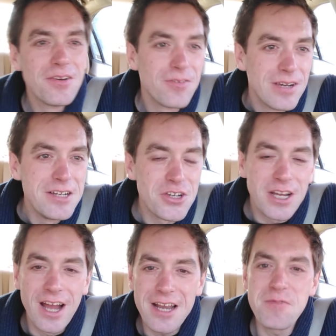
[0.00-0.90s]
Read your
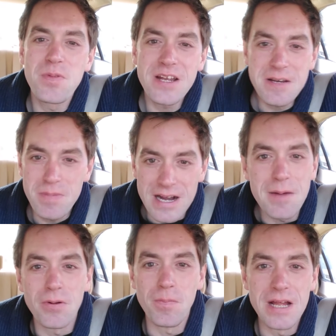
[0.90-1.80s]
cotton-picking
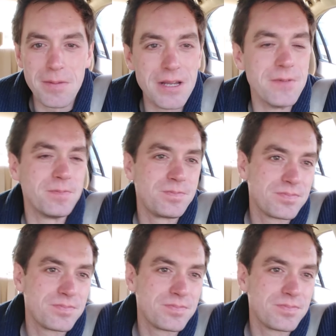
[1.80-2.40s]
Bible, baby.